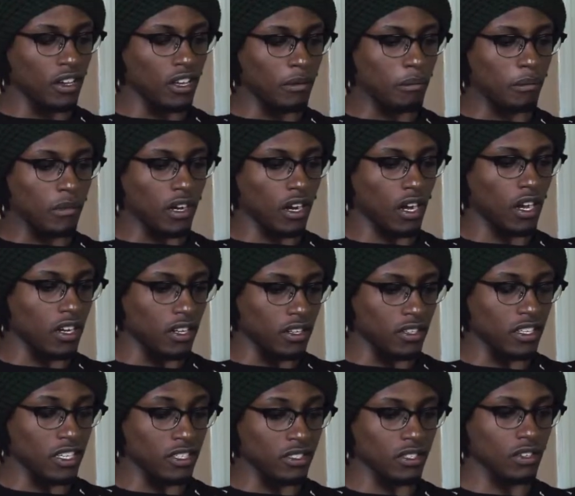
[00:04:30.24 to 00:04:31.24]
and I got
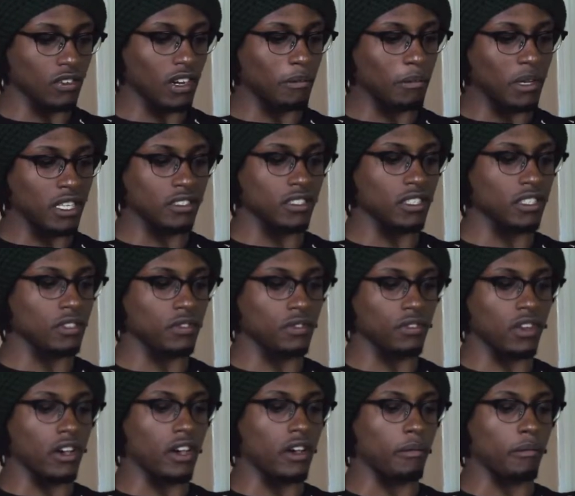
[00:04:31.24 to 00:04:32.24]
an Instagram message
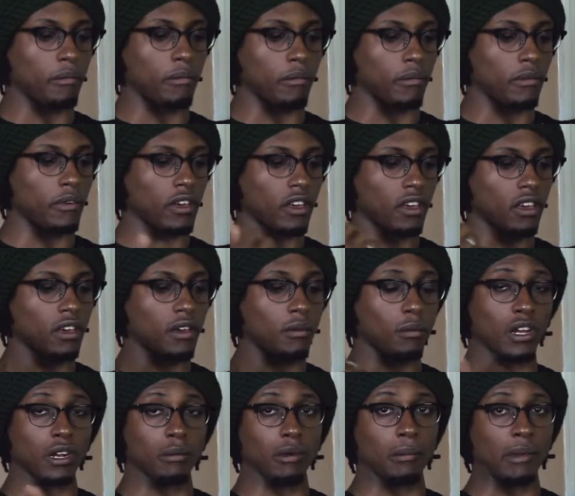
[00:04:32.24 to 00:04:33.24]
from
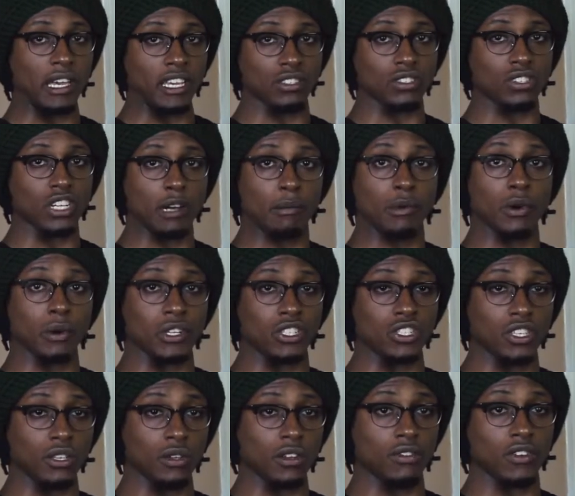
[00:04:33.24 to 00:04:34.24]
one of my mates, Tom, who I
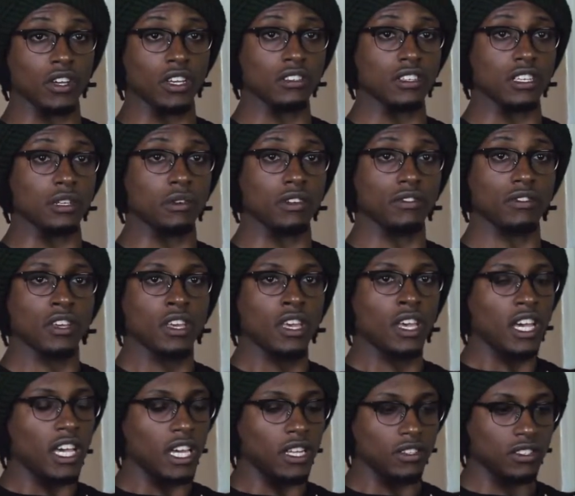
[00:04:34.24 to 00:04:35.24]
went to university with,
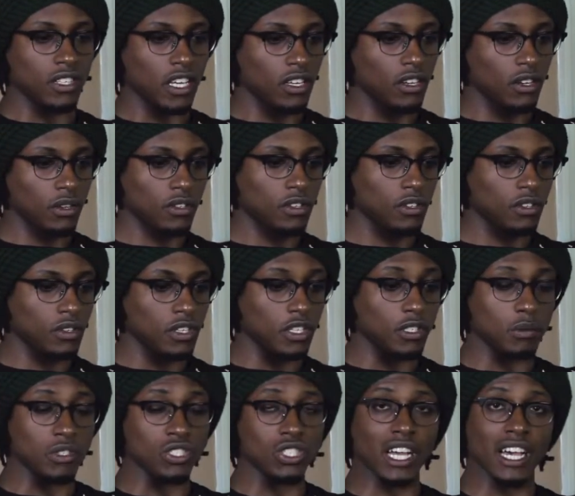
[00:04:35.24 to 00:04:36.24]
and just like, yo dude,
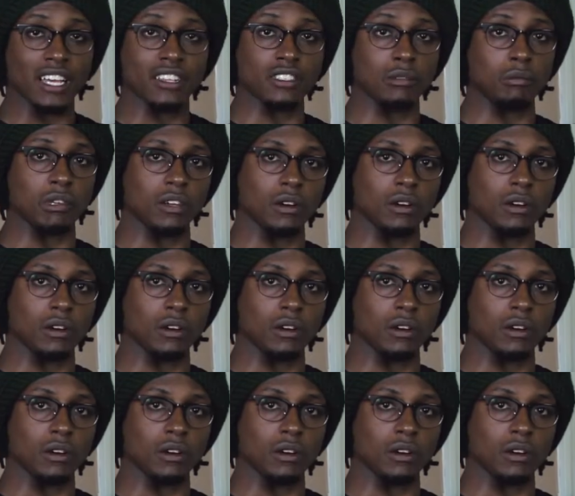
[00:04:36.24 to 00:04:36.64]
he's been chatting